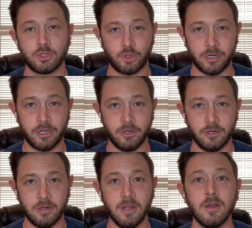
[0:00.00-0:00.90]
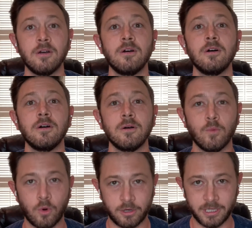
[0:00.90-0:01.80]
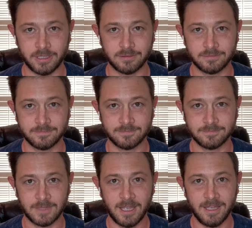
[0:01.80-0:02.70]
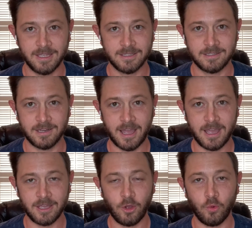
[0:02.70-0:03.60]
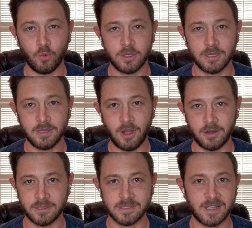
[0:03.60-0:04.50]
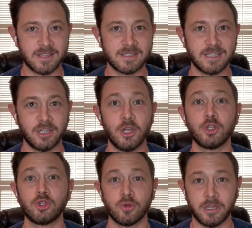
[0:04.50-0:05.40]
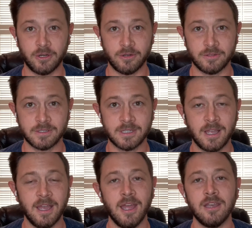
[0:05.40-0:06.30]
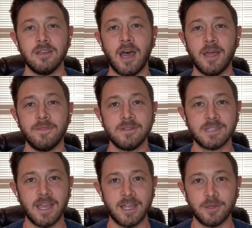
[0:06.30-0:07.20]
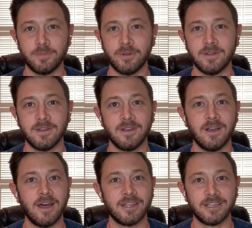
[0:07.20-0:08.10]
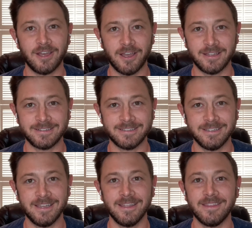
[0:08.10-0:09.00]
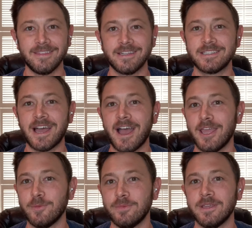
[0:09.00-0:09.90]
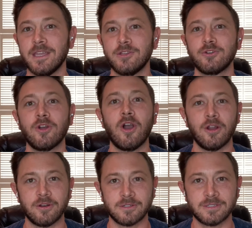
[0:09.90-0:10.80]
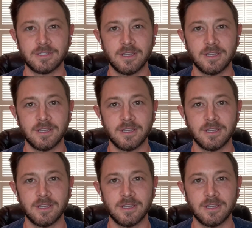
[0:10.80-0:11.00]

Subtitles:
Trigger warning. Today we are discussing triggers, not the type on a gun, the type in your heart.